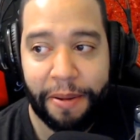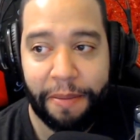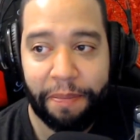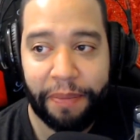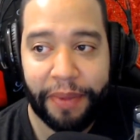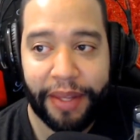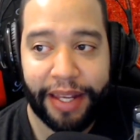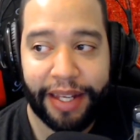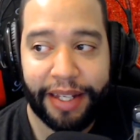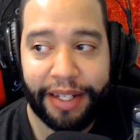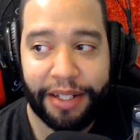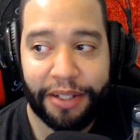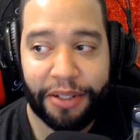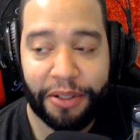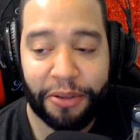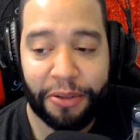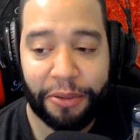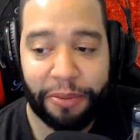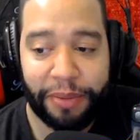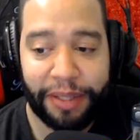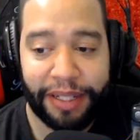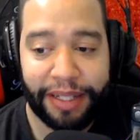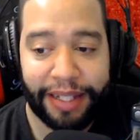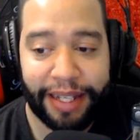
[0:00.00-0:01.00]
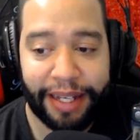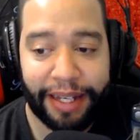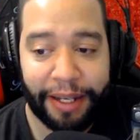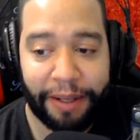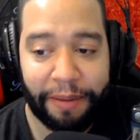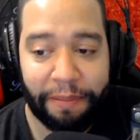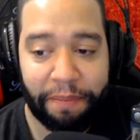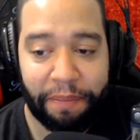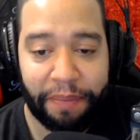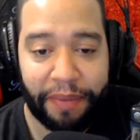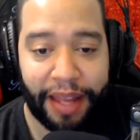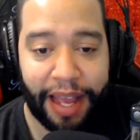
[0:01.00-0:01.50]
and he told me that
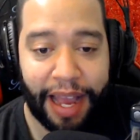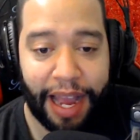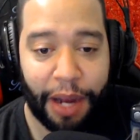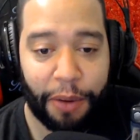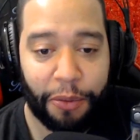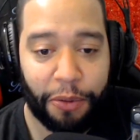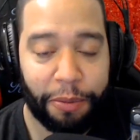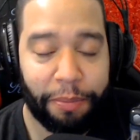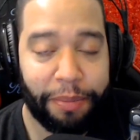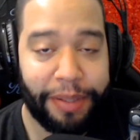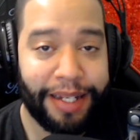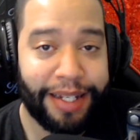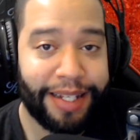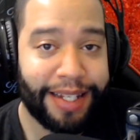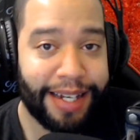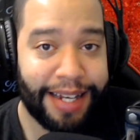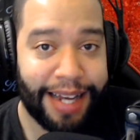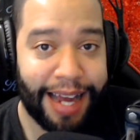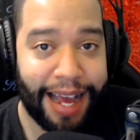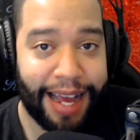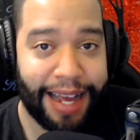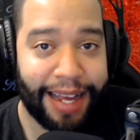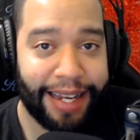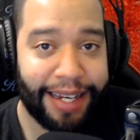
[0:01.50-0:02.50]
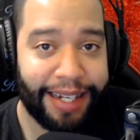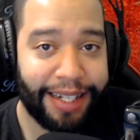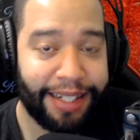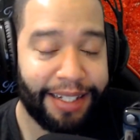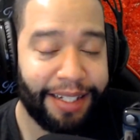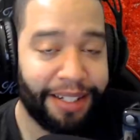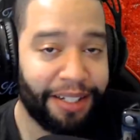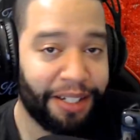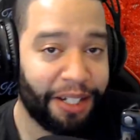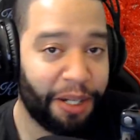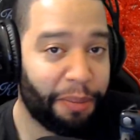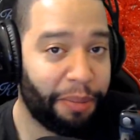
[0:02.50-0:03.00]
I would be denied
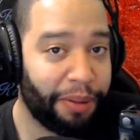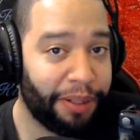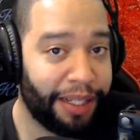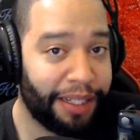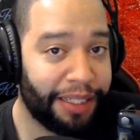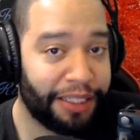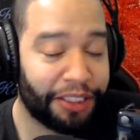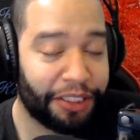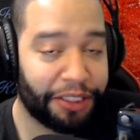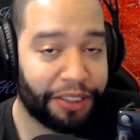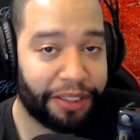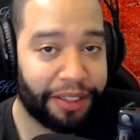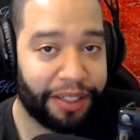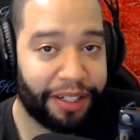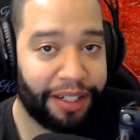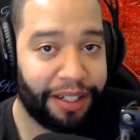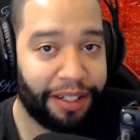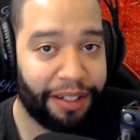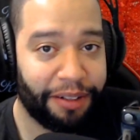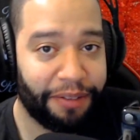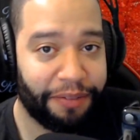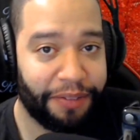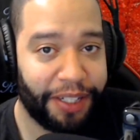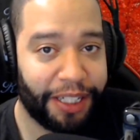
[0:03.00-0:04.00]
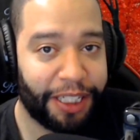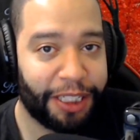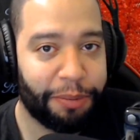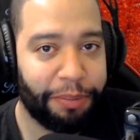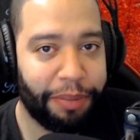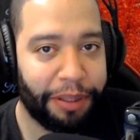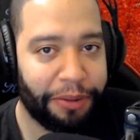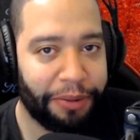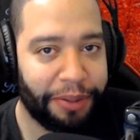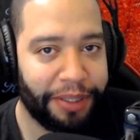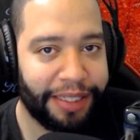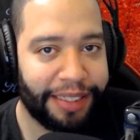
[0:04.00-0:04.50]
the pleasure of
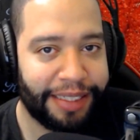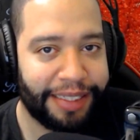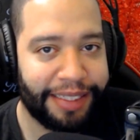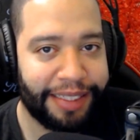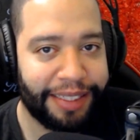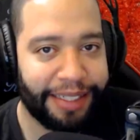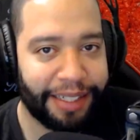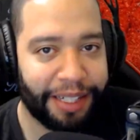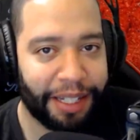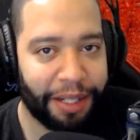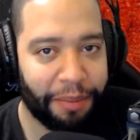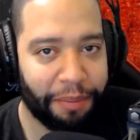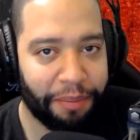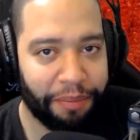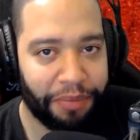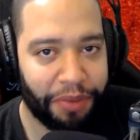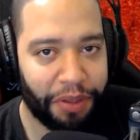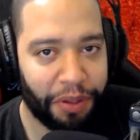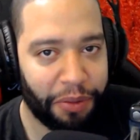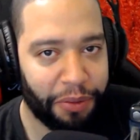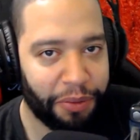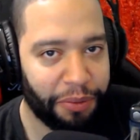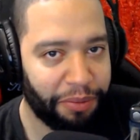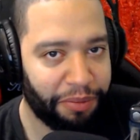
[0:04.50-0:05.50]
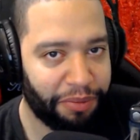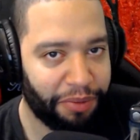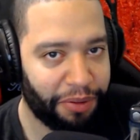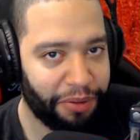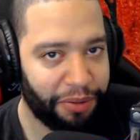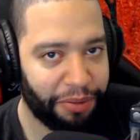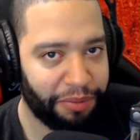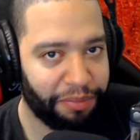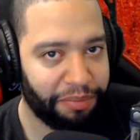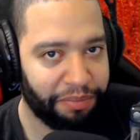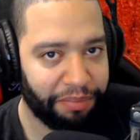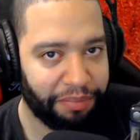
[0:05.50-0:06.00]
experiencing them through
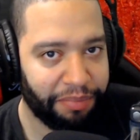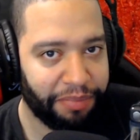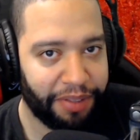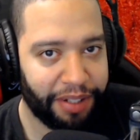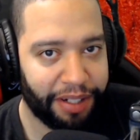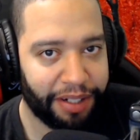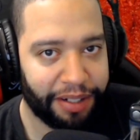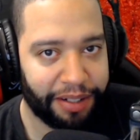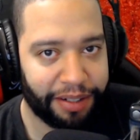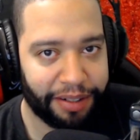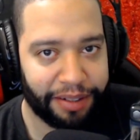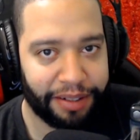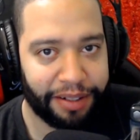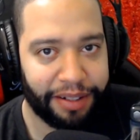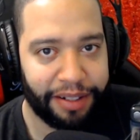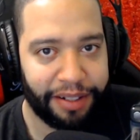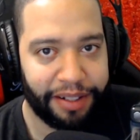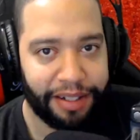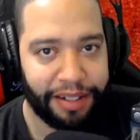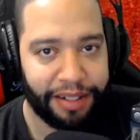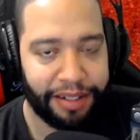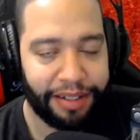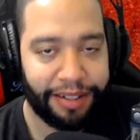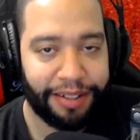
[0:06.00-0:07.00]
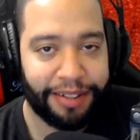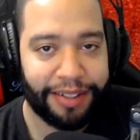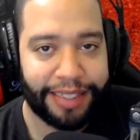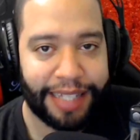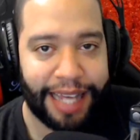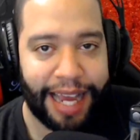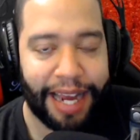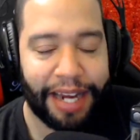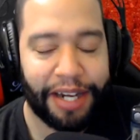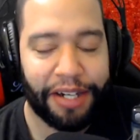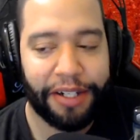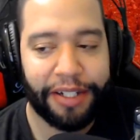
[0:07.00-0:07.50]
their
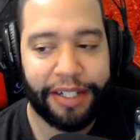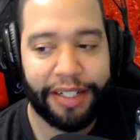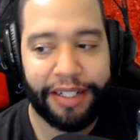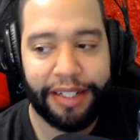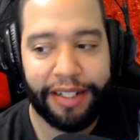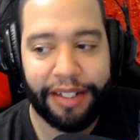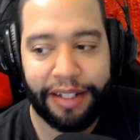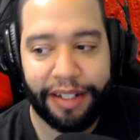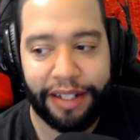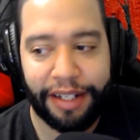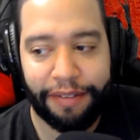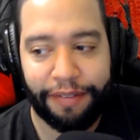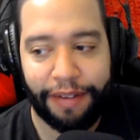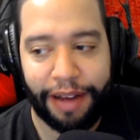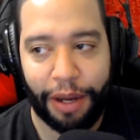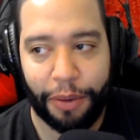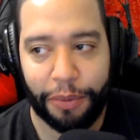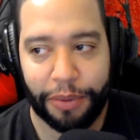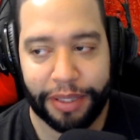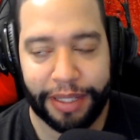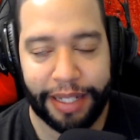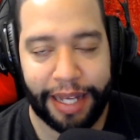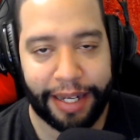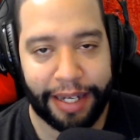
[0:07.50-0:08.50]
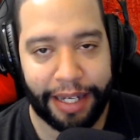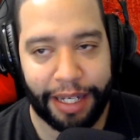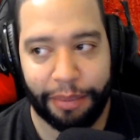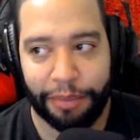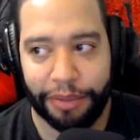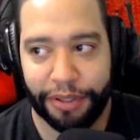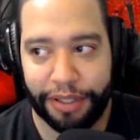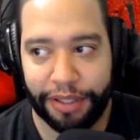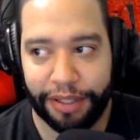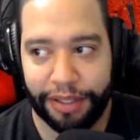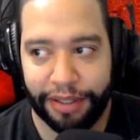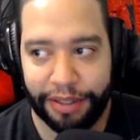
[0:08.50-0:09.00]
entirety if I was not able
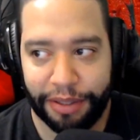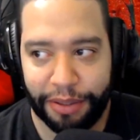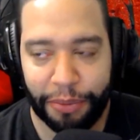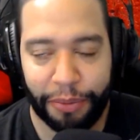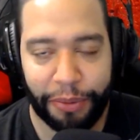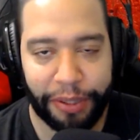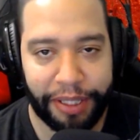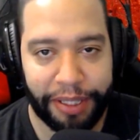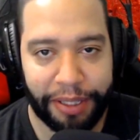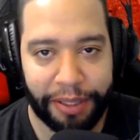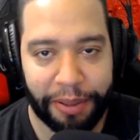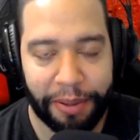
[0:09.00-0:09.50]
to read.